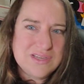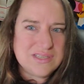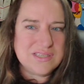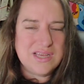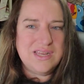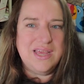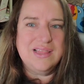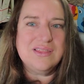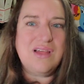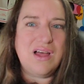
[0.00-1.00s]
this in a
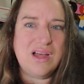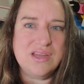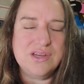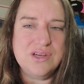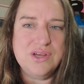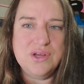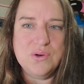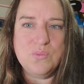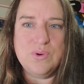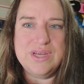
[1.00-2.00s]
lot
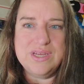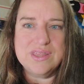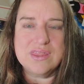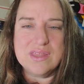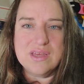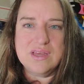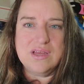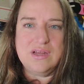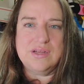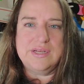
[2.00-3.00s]
with
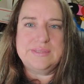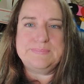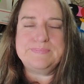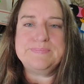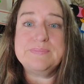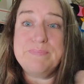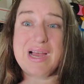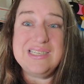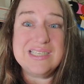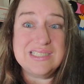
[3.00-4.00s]
um,
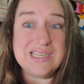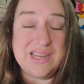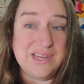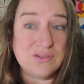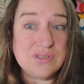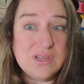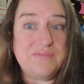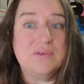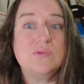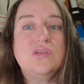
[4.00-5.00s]
bicentennial
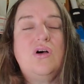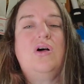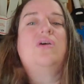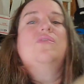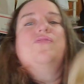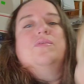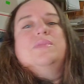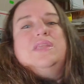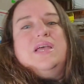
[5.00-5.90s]
stuff. It was all from the